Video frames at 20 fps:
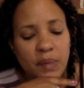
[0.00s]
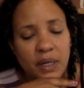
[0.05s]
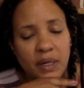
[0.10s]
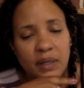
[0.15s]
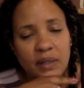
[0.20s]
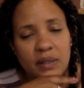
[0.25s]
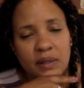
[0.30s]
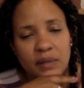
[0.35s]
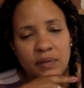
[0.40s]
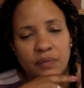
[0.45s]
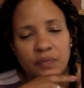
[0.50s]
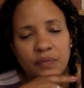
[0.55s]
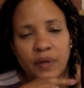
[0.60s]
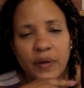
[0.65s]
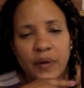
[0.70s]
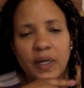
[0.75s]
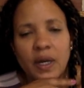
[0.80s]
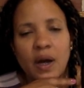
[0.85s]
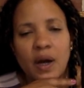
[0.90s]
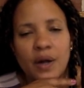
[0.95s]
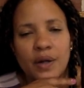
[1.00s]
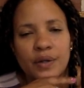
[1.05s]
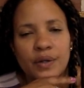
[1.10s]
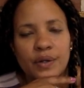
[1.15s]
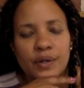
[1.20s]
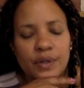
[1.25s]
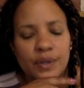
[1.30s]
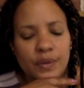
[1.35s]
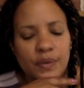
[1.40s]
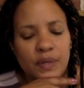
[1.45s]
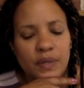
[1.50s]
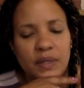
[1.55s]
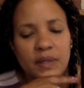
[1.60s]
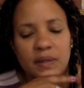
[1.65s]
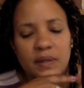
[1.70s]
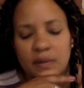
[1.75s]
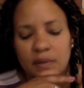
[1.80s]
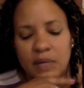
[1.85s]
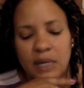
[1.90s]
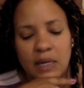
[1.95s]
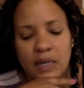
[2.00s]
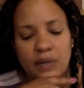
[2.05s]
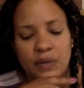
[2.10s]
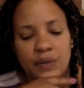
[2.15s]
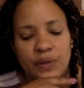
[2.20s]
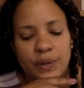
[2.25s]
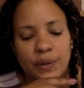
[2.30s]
but it's very hard to do these days.